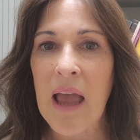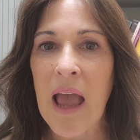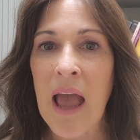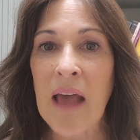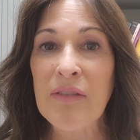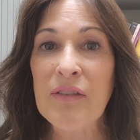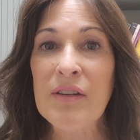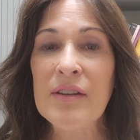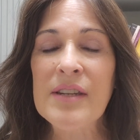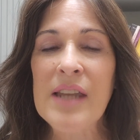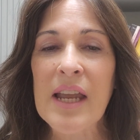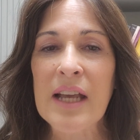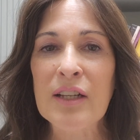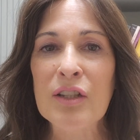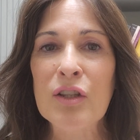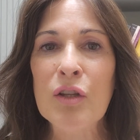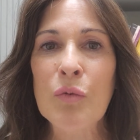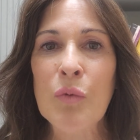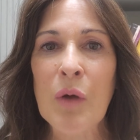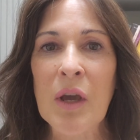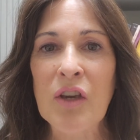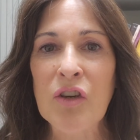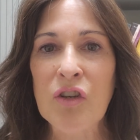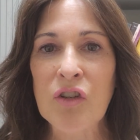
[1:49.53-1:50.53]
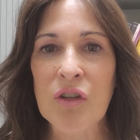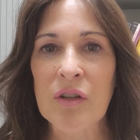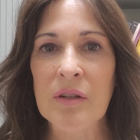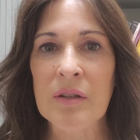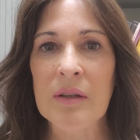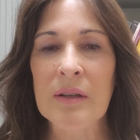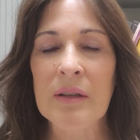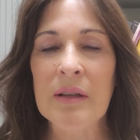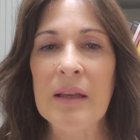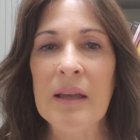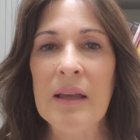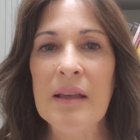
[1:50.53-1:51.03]
and the
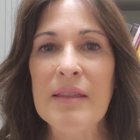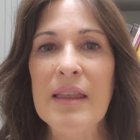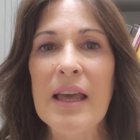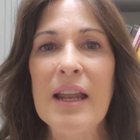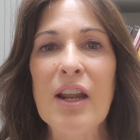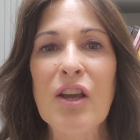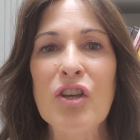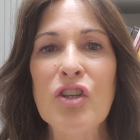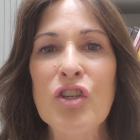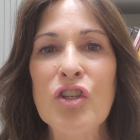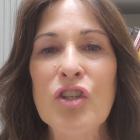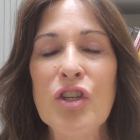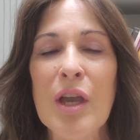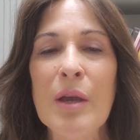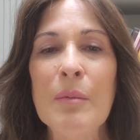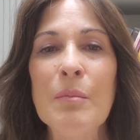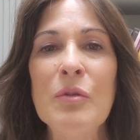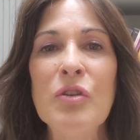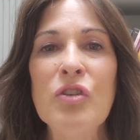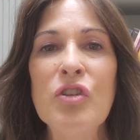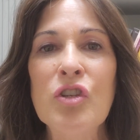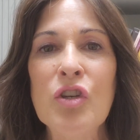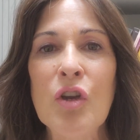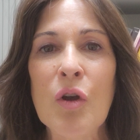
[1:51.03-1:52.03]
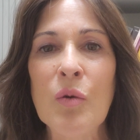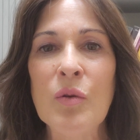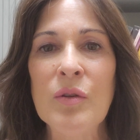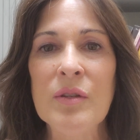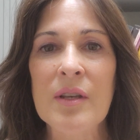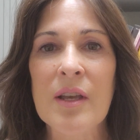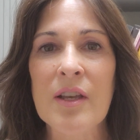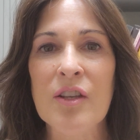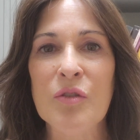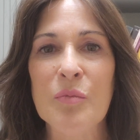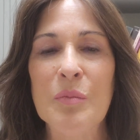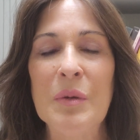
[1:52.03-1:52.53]
declaration that Hashem
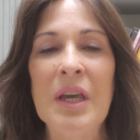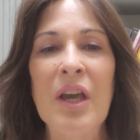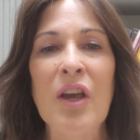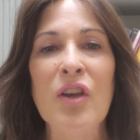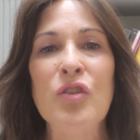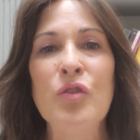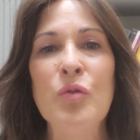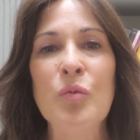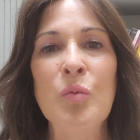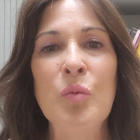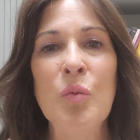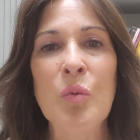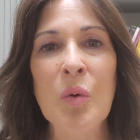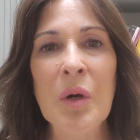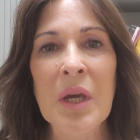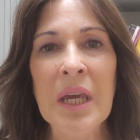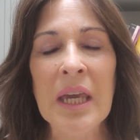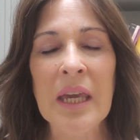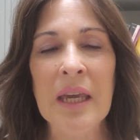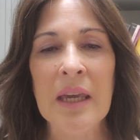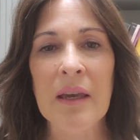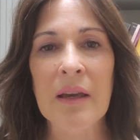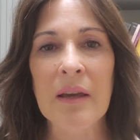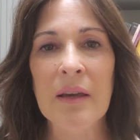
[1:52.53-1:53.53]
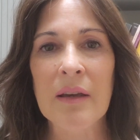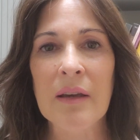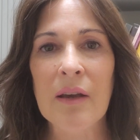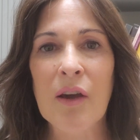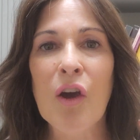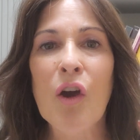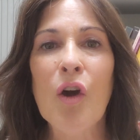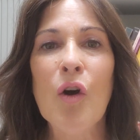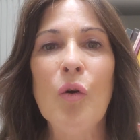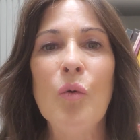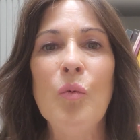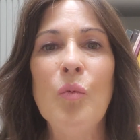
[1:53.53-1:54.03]
chose us because we,
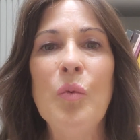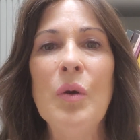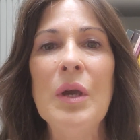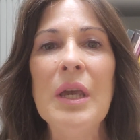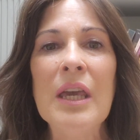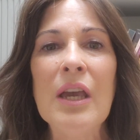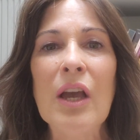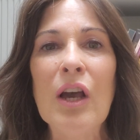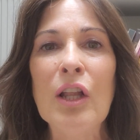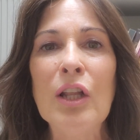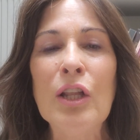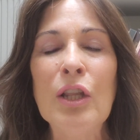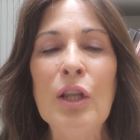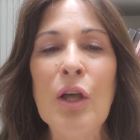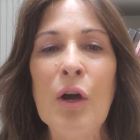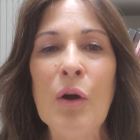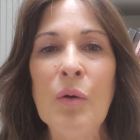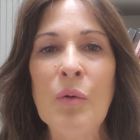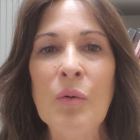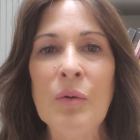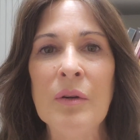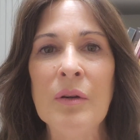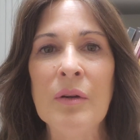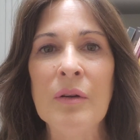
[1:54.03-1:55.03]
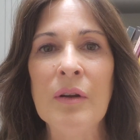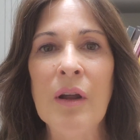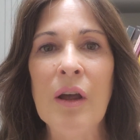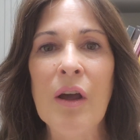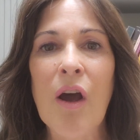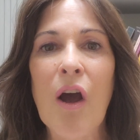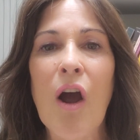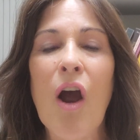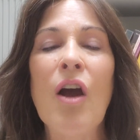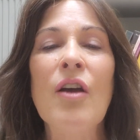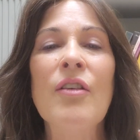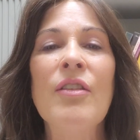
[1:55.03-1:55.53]
we alone,
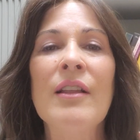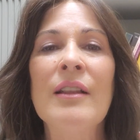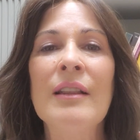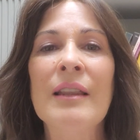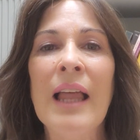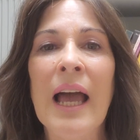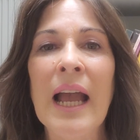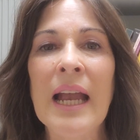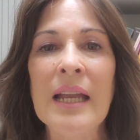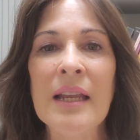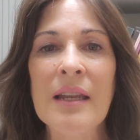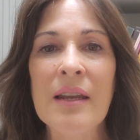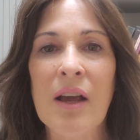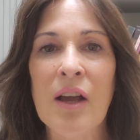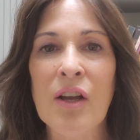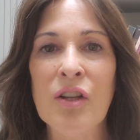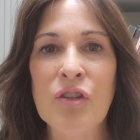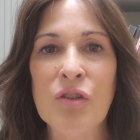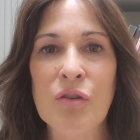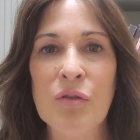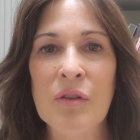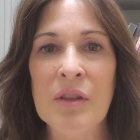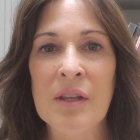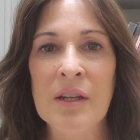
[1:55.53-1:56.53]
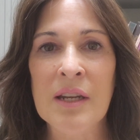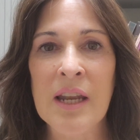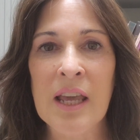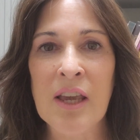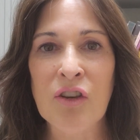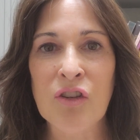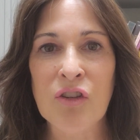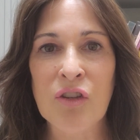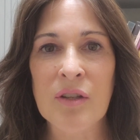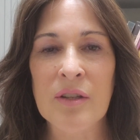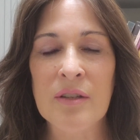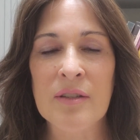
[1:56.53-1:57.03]
are the light unto the
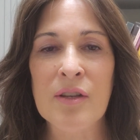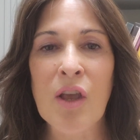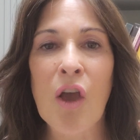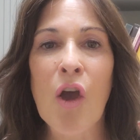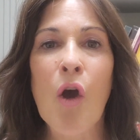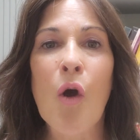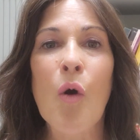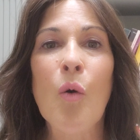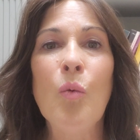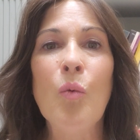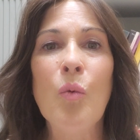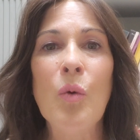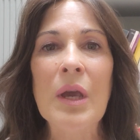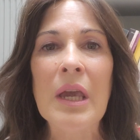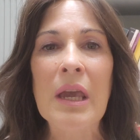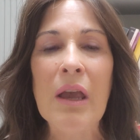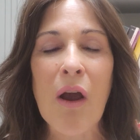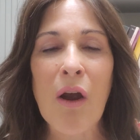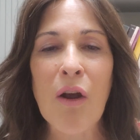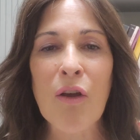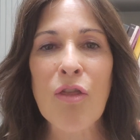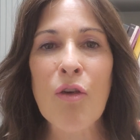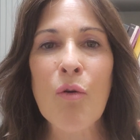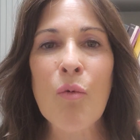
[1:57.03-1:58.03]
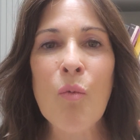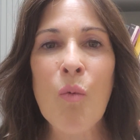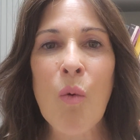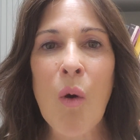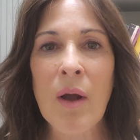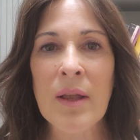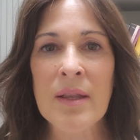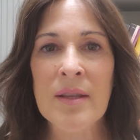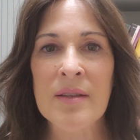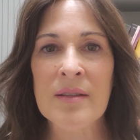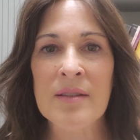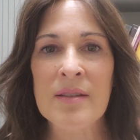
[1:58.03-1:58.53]
nations. We are the
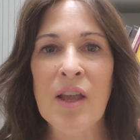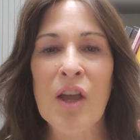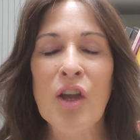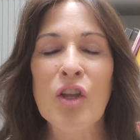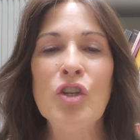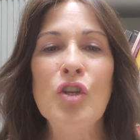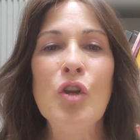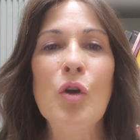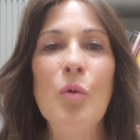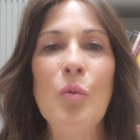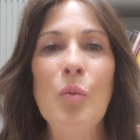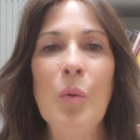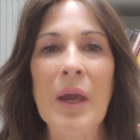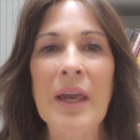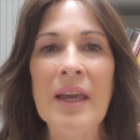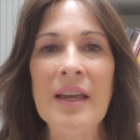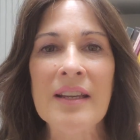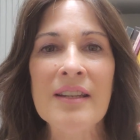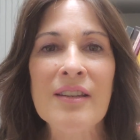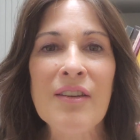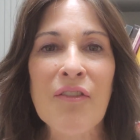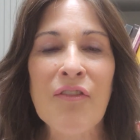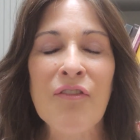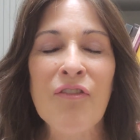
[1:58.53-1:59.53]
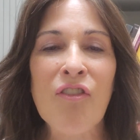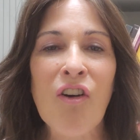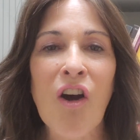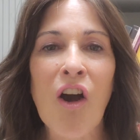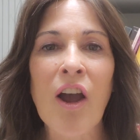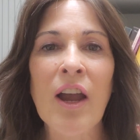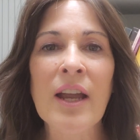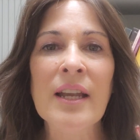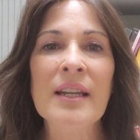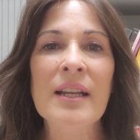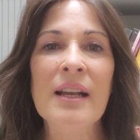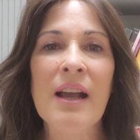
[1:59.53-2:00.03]
ones to awaken
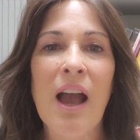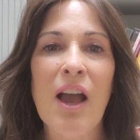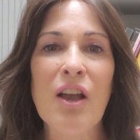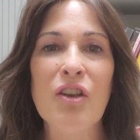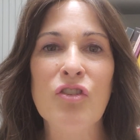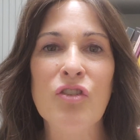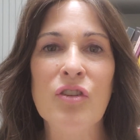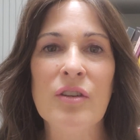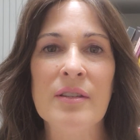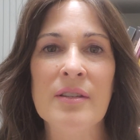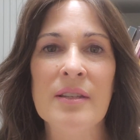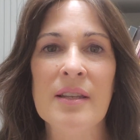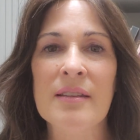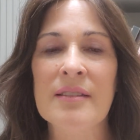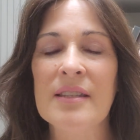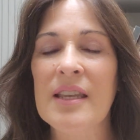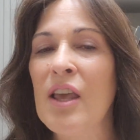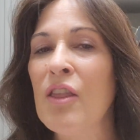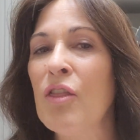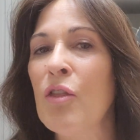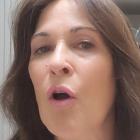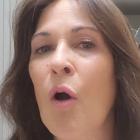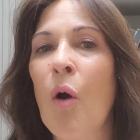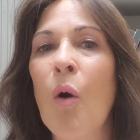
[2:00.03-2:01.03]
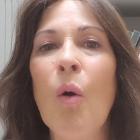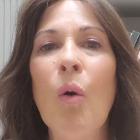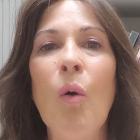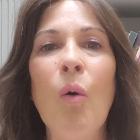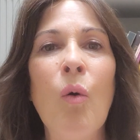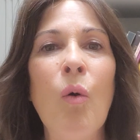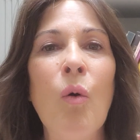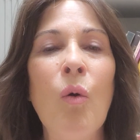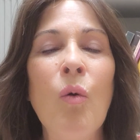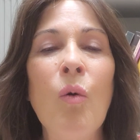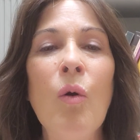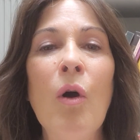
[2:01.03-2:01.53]
divine consciousness in the
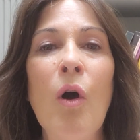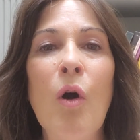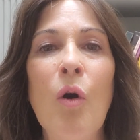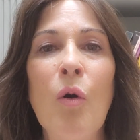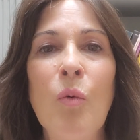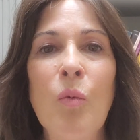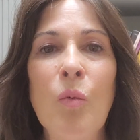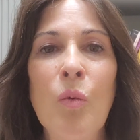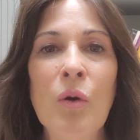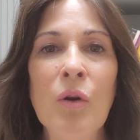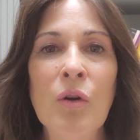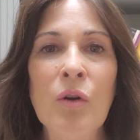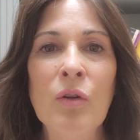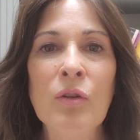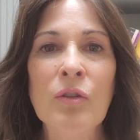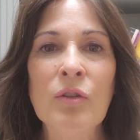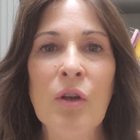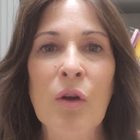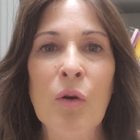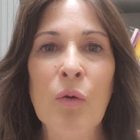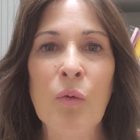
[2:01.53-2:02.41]
whole world